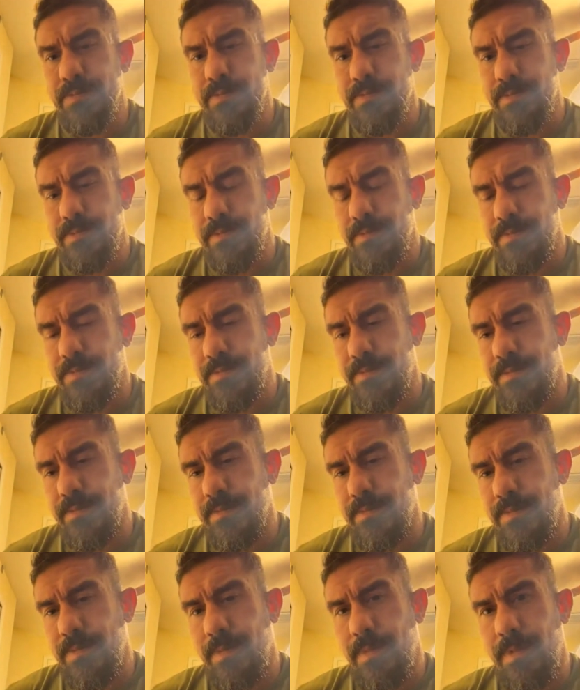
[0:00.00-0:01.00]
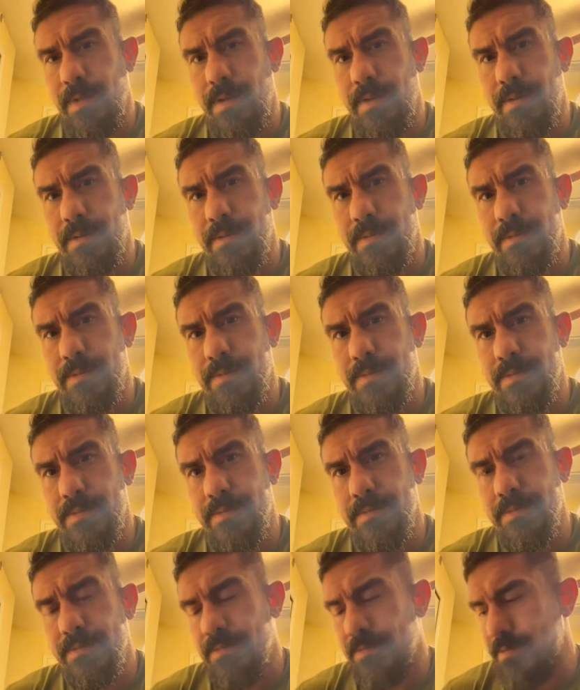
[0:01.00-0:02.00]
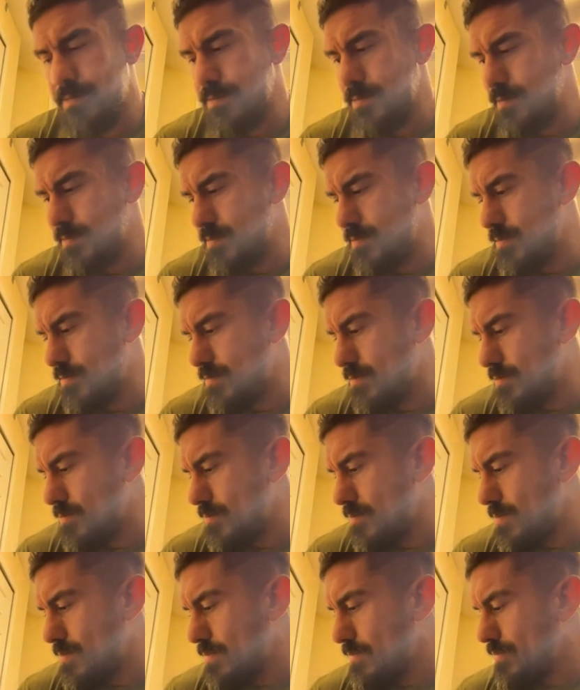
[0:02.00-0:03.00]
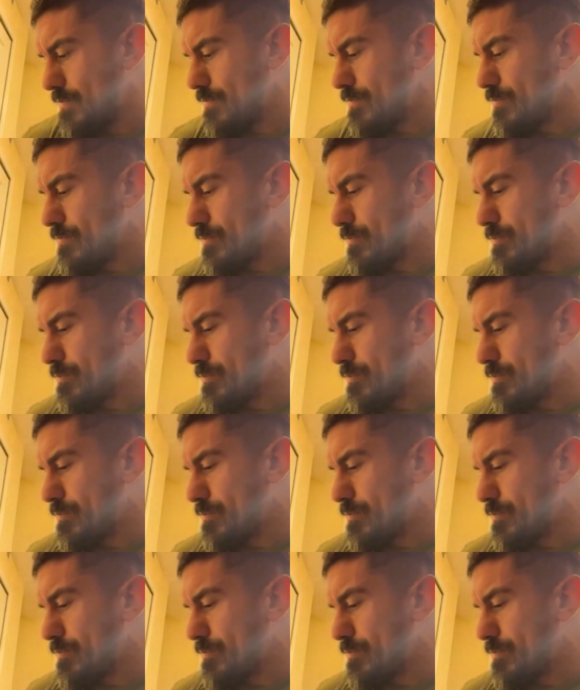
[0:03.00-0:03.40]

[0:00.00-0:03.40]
(silent)